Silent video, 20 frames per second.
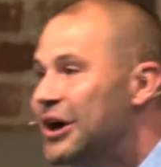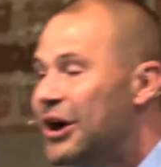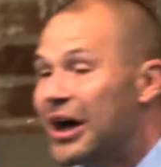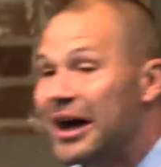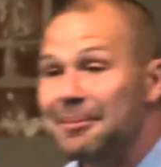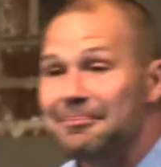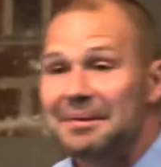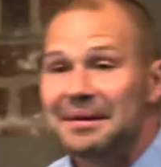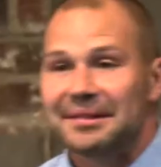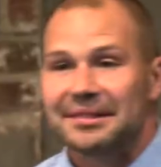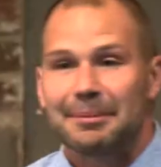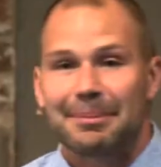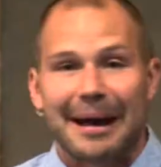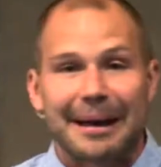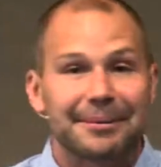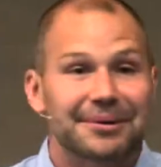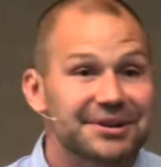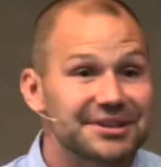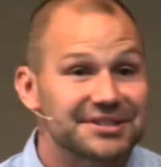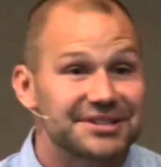The
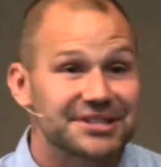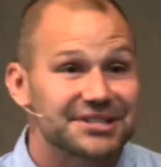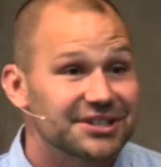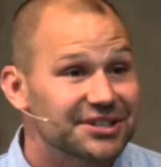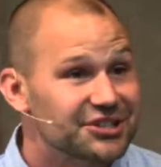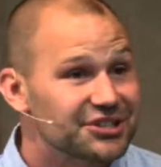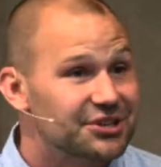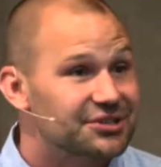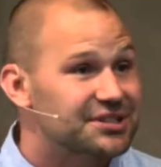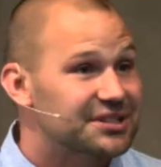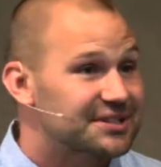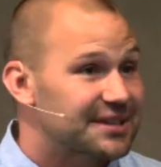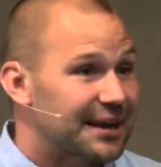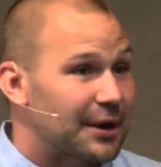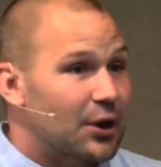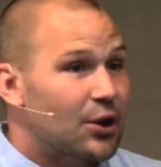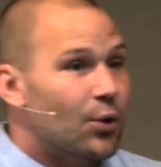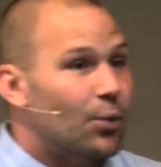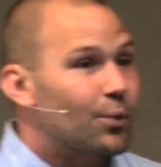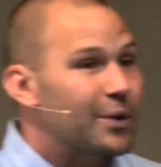Bible consistently shows us,
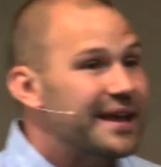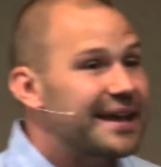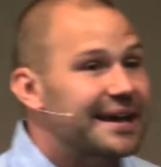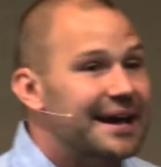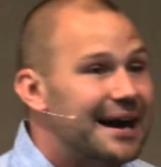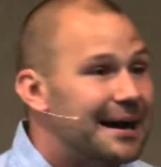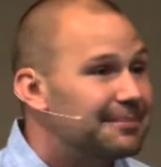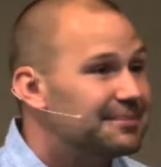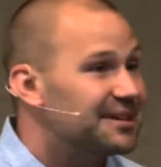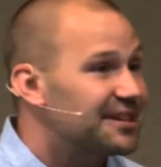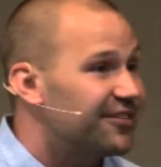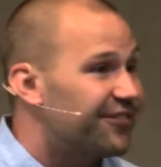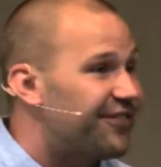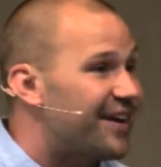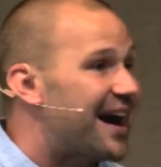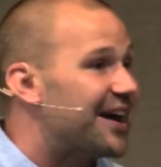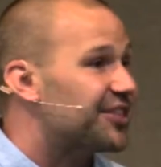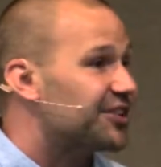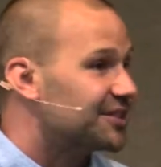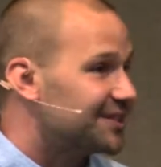like, we come to the
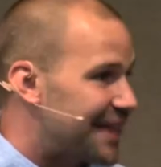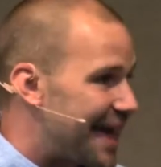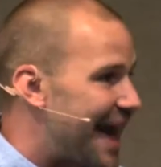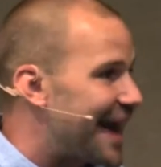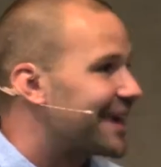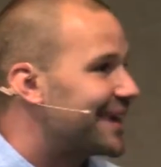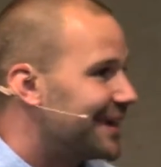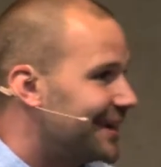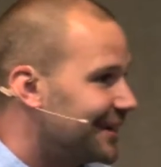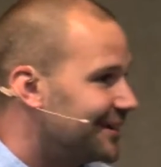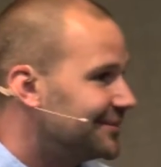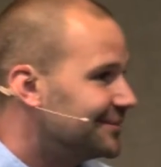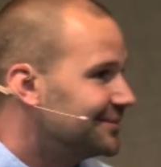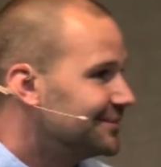Father lacking.